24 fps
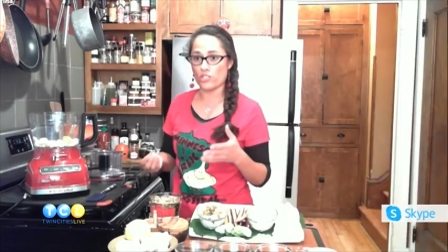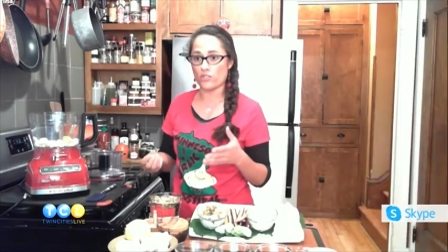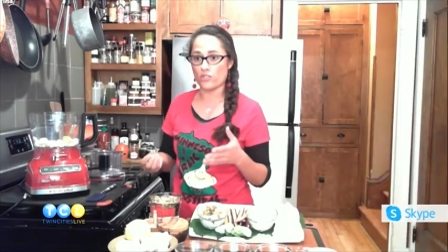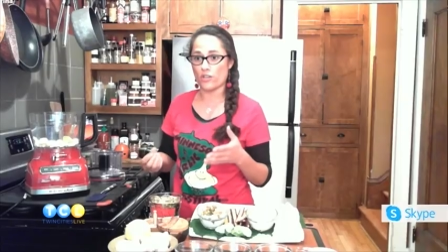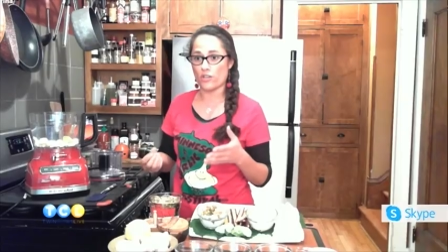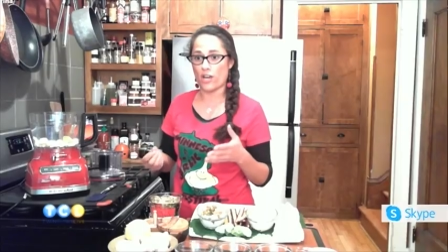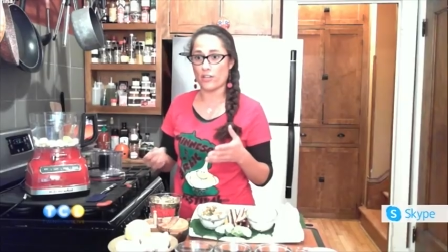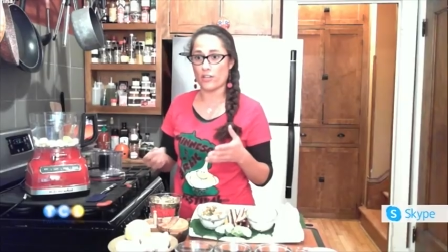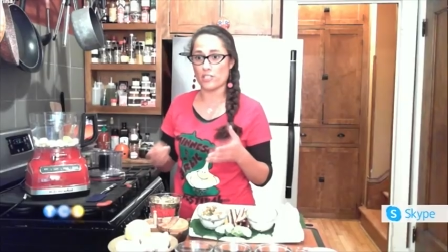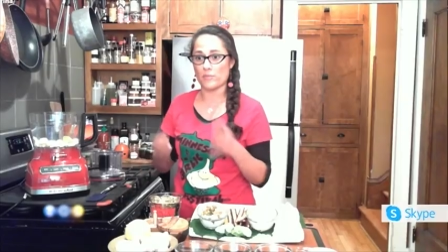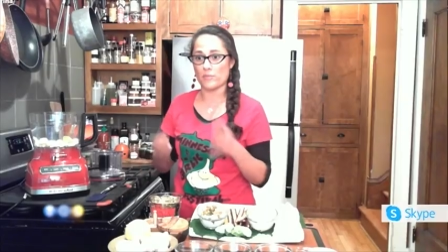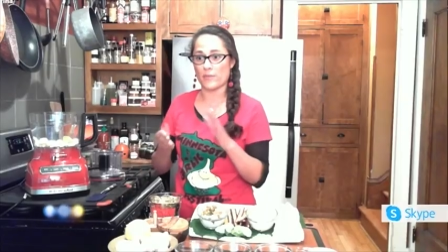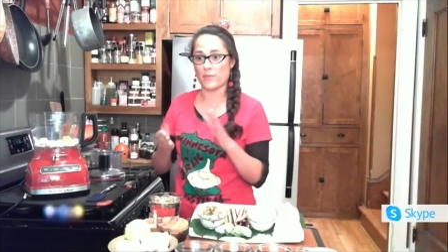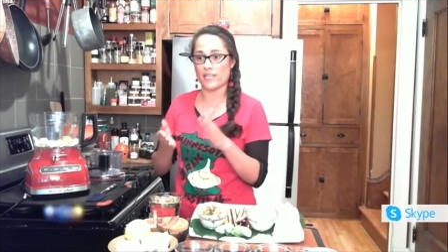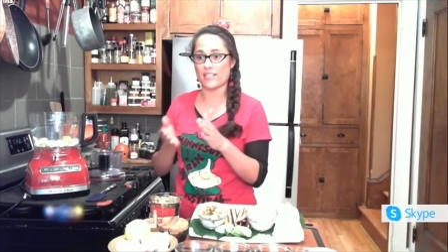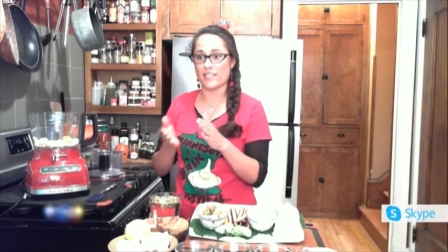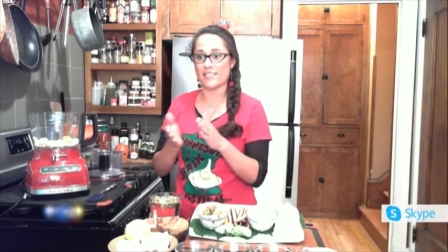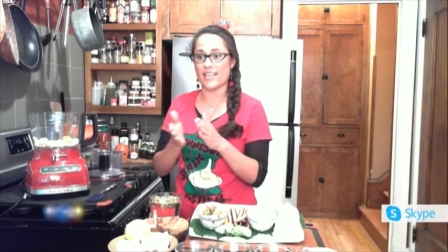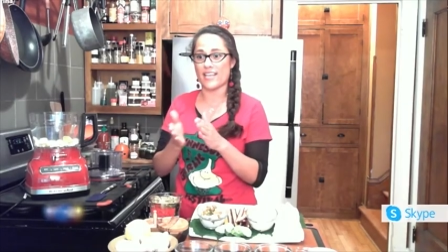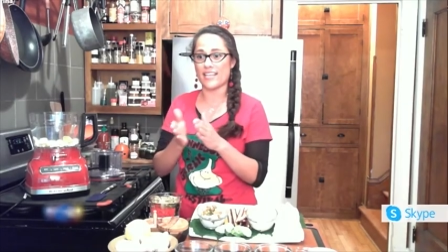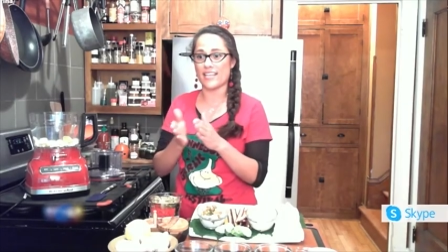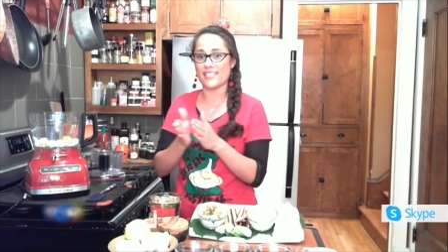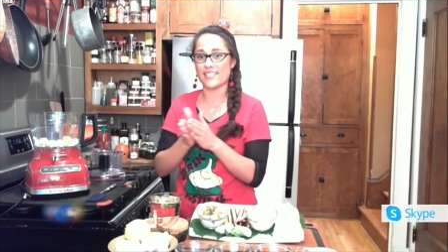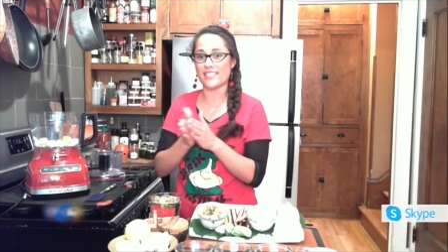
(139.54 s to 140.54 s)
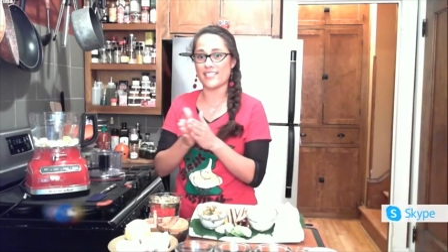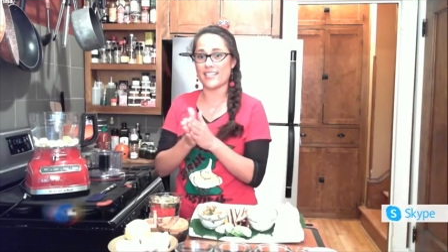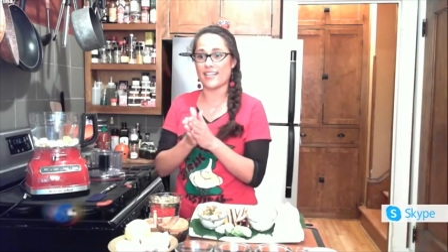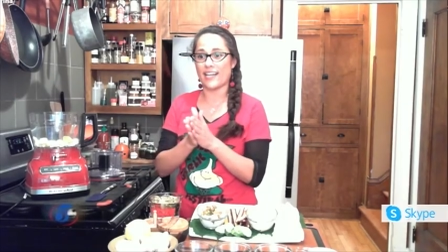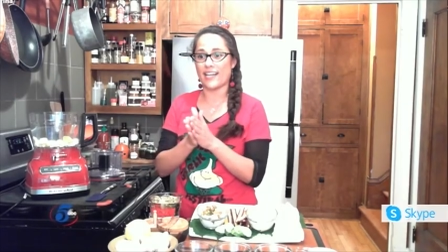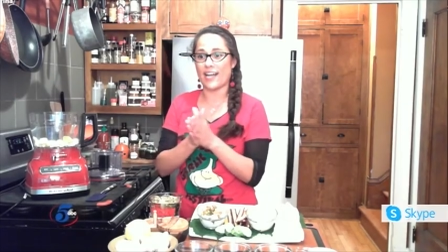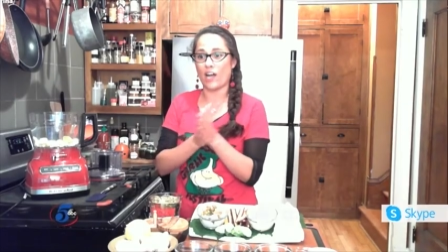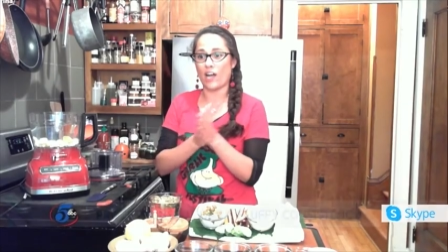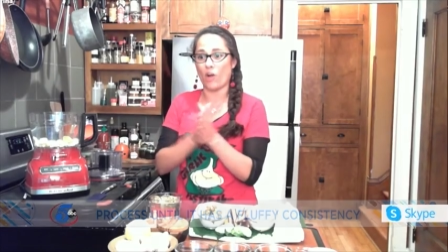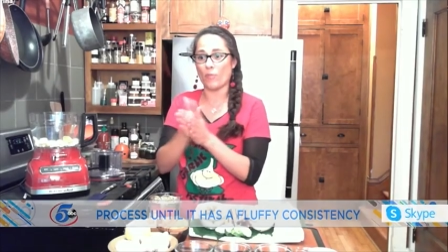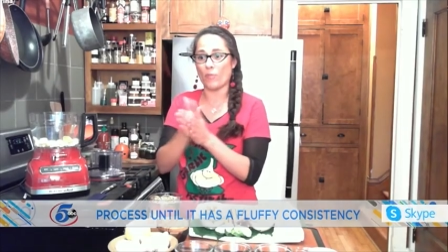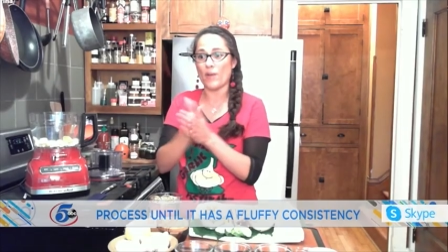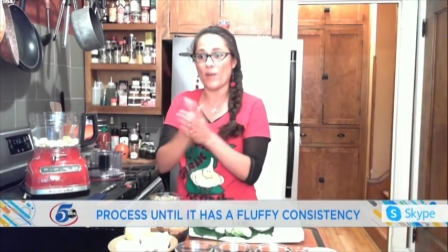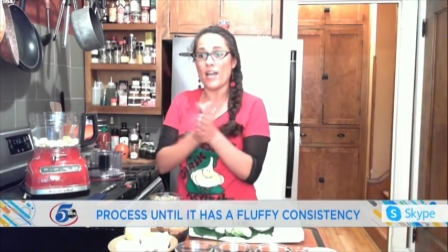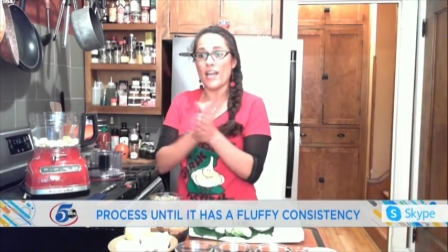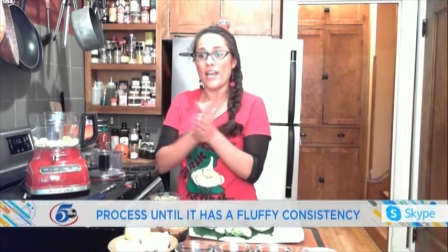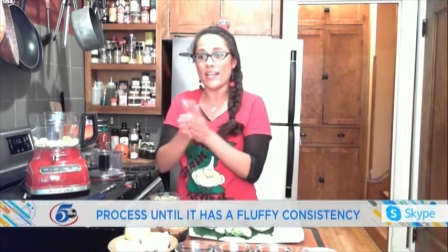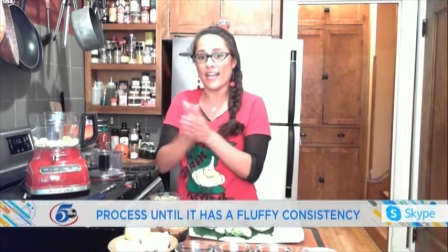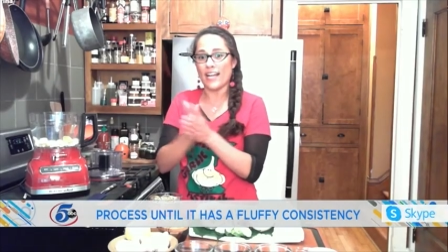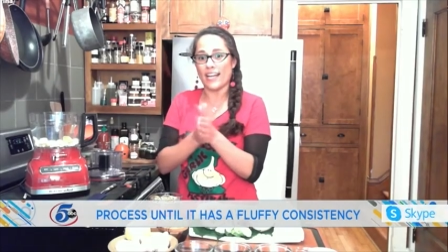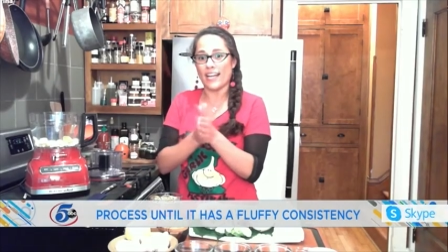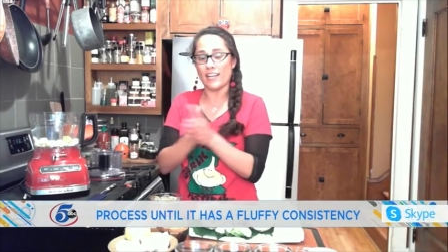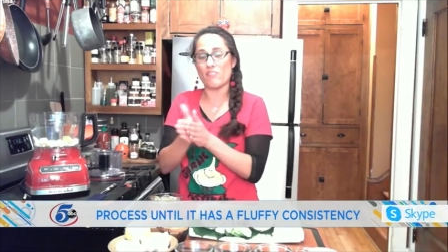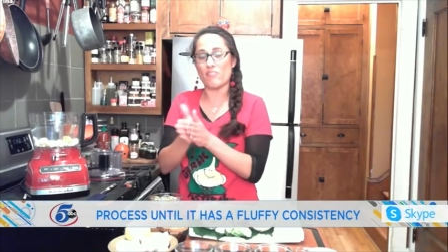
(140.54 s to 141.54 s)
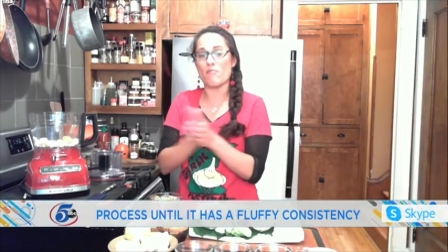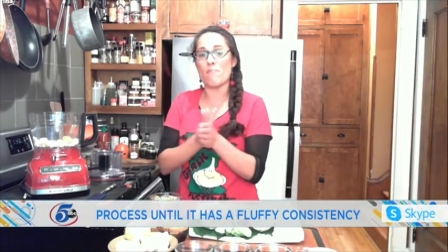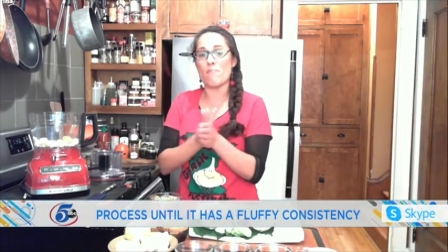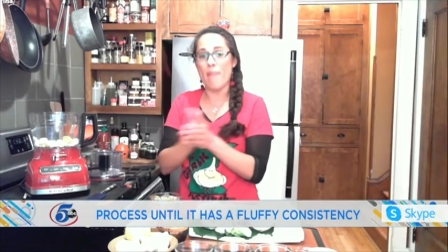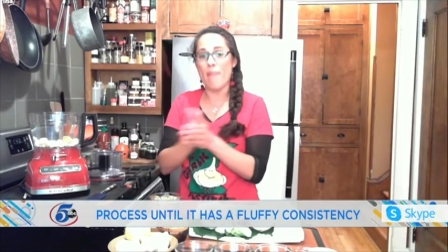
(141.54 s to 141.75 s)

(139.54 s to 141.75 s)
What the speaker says: ground is because that's going to help kind of